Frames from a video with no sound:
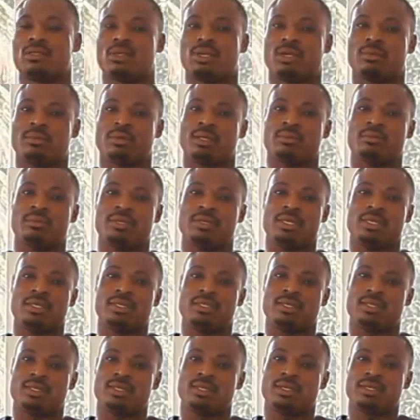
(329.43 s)
talk about
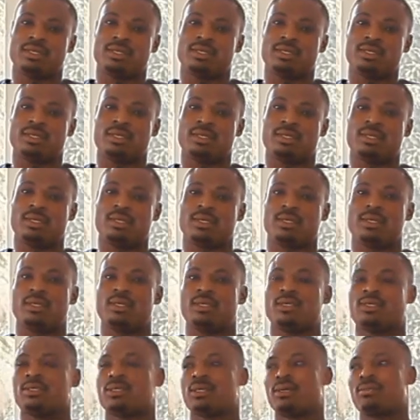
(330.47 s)
peace,
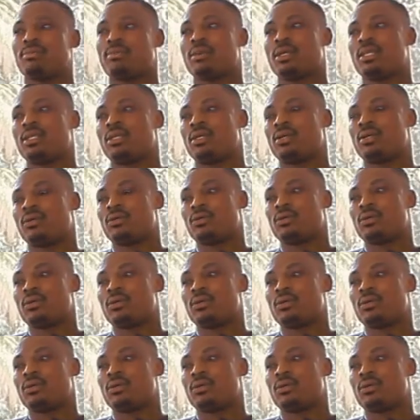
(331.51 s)
somebody who